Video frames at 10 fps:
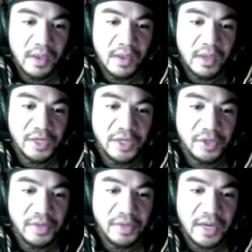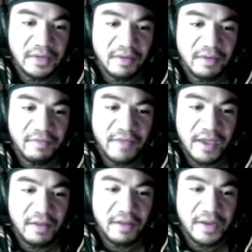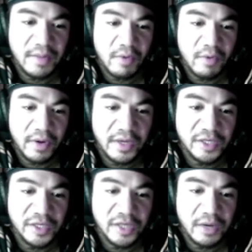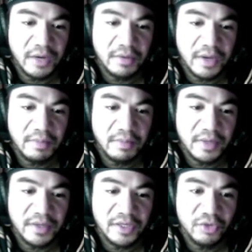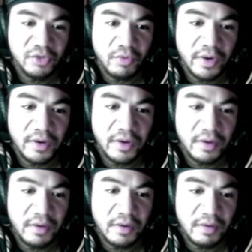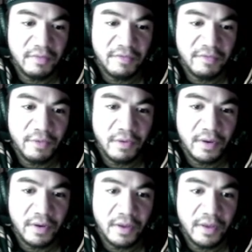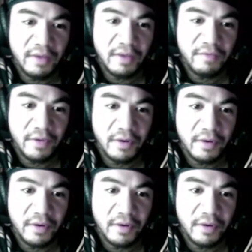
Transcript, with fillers: It shall not fail any more, and it shall not be destroyed forever.